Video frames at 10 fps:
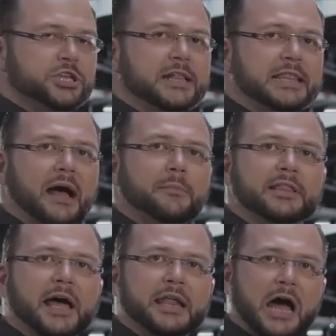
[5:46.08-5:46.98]
This
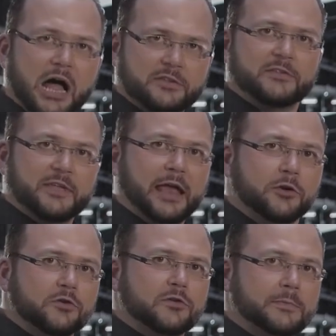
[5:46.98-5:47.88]
produces a hard
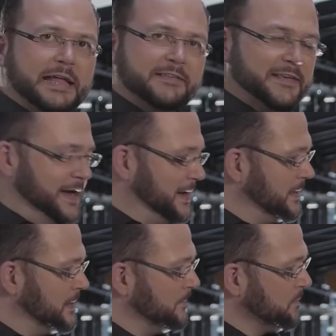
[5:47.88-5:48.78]
cutoff from the grid,
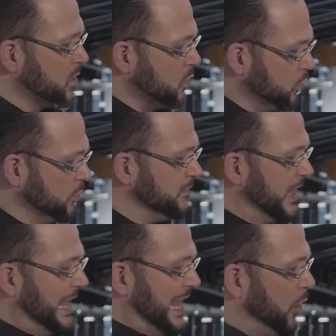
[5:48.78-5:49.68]
which
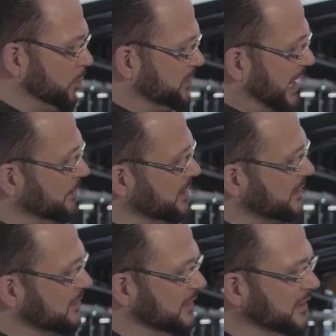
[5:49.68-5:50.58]
allows the system to
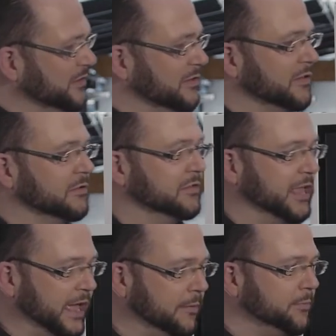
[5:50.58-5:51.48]
continue
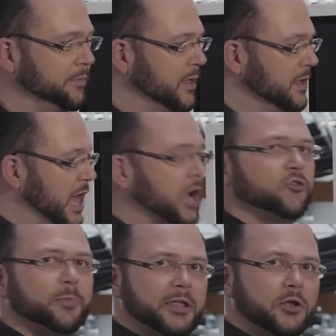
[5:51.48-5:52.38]
operating in line
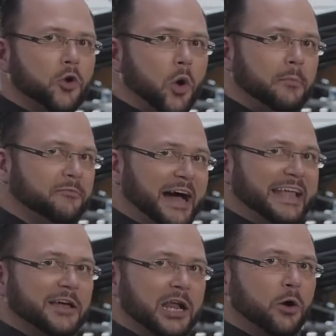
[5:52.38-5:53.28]
with the relevant
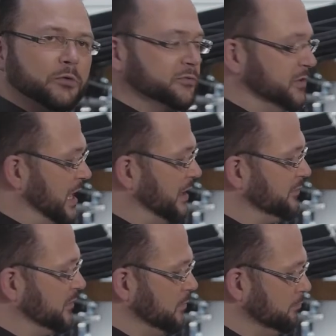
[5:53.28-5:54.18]
standards.
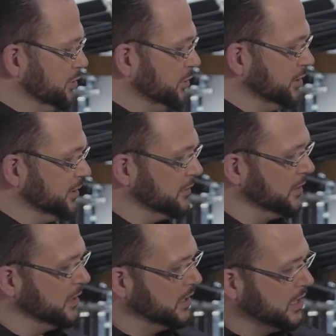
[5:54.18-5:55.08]
That
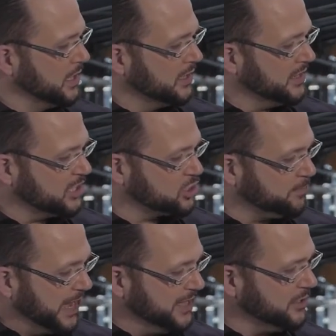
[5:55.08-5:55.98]
means the
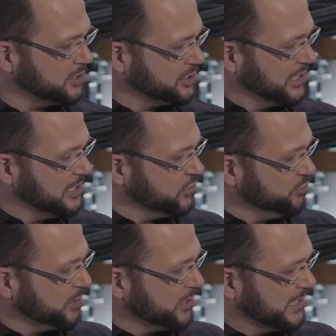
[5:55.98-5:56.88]
storage system
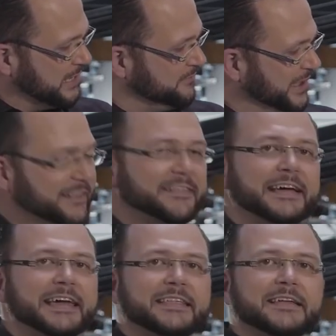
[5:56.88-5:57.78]
supplies the grid via
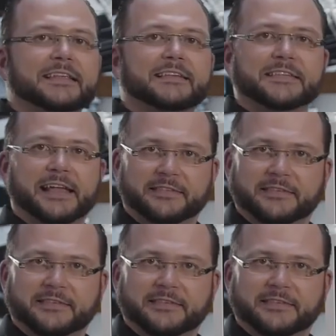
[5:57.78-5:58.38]
the inverter.